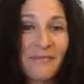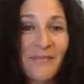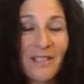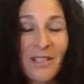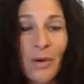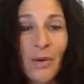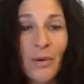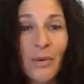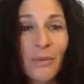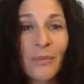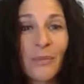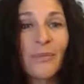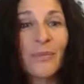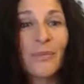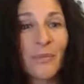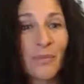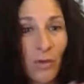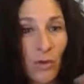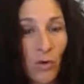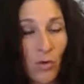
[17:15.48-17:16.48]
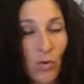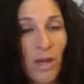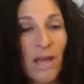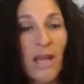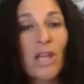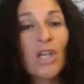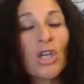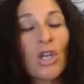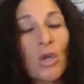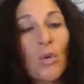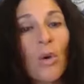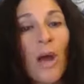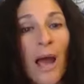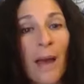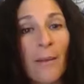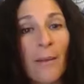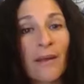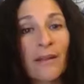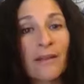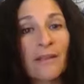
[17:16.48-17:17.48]
So create new
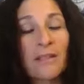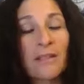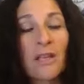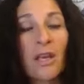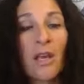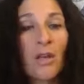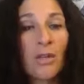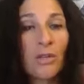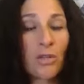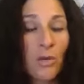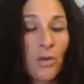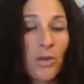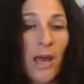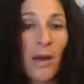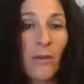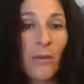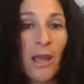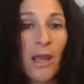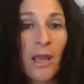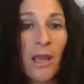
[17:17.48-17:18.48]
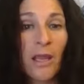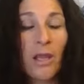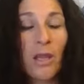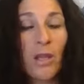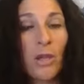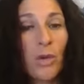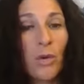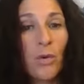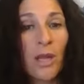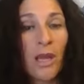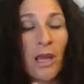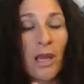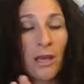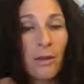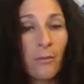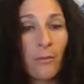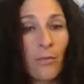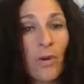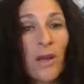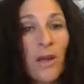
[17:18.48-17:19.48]
habits so that way you
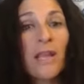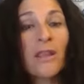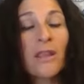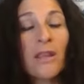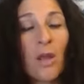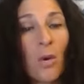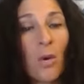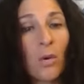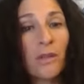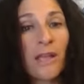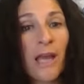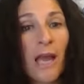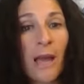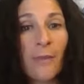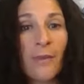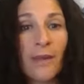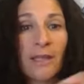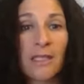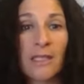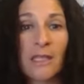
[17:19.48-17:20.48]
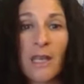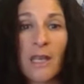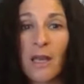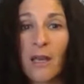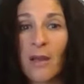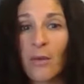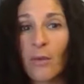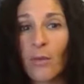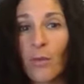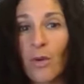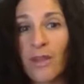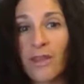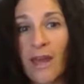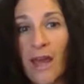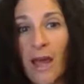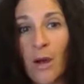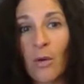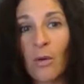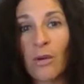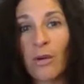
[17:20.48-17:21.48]
can break the old habits
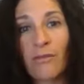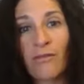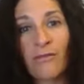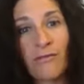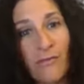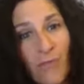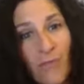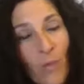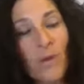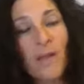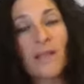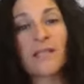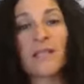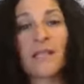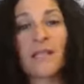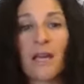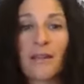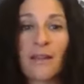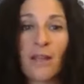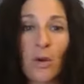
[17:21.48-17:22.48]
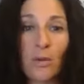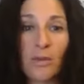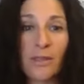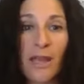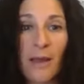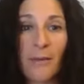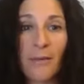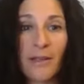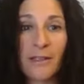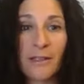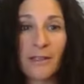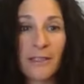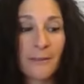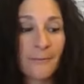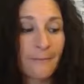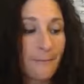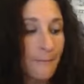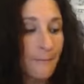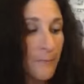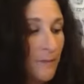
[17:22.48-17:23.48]
without focusing on the old habits.